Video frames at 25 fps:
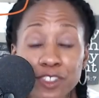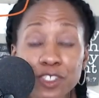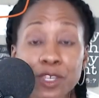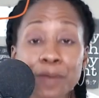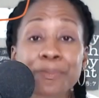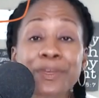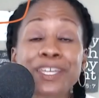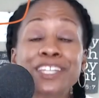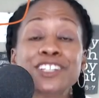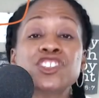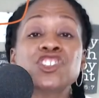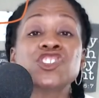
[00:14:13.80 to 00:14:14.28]

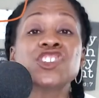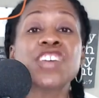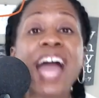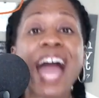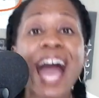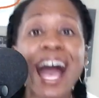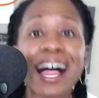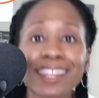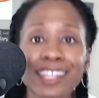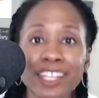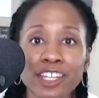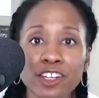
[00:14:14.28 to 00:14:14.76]
to be
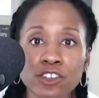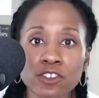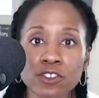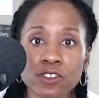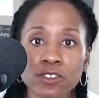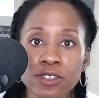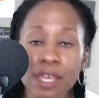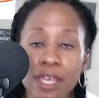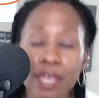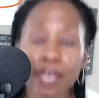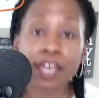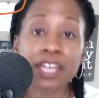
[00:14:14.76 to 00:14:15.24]

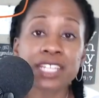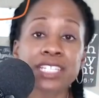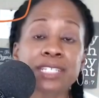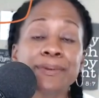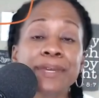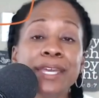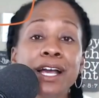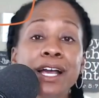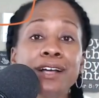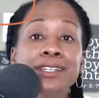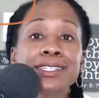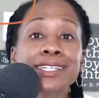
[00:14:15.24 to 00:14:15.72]
challenged,
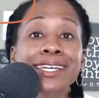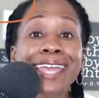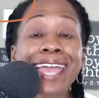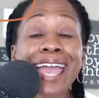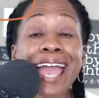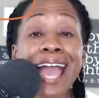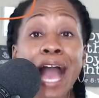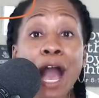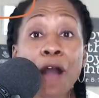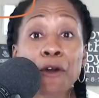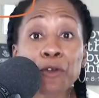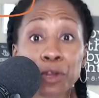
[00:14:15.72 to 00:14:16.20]
to be held
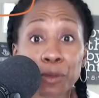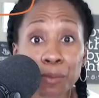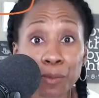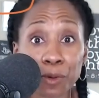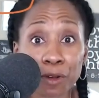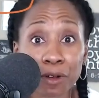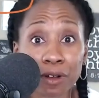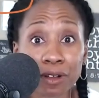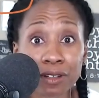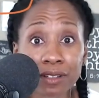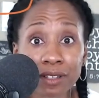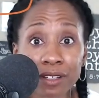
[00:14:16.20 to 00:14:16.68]

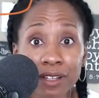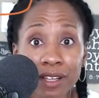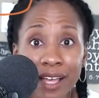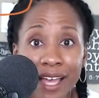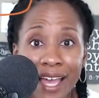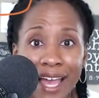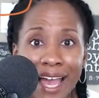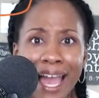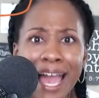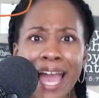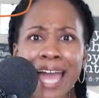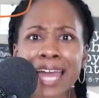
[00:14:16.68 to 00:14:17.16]
accountable,
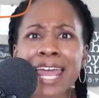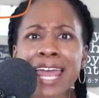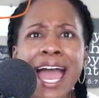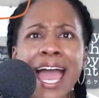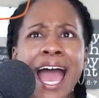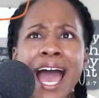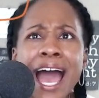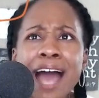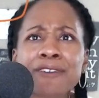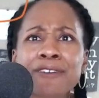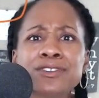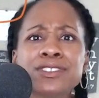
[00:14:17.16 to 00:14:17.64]
and to
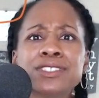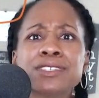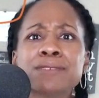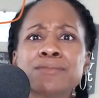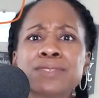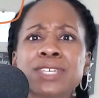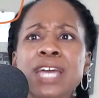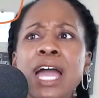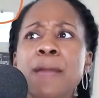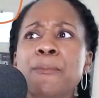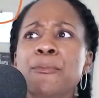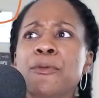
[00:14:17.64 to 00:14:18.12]
have
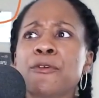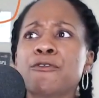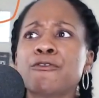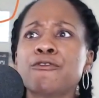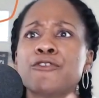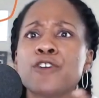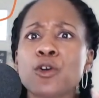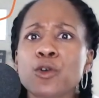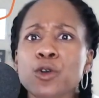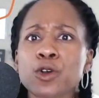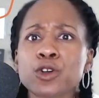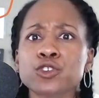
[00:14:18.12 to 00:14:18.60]
some type of
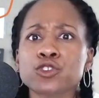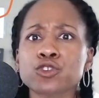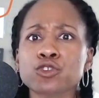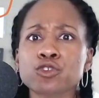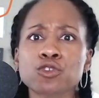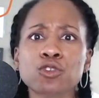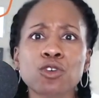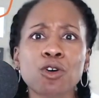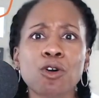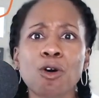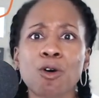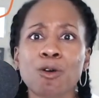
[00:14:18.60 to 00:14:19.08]
focus
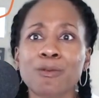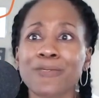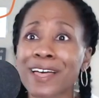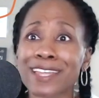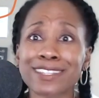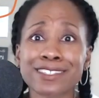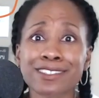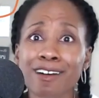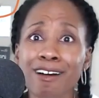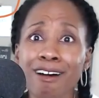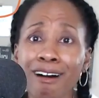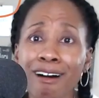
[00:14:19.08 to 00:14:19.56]
or goal.
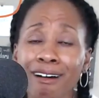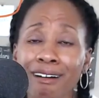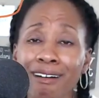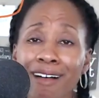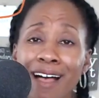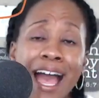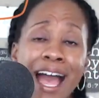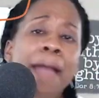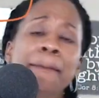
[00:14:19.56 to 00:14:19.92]
That's all.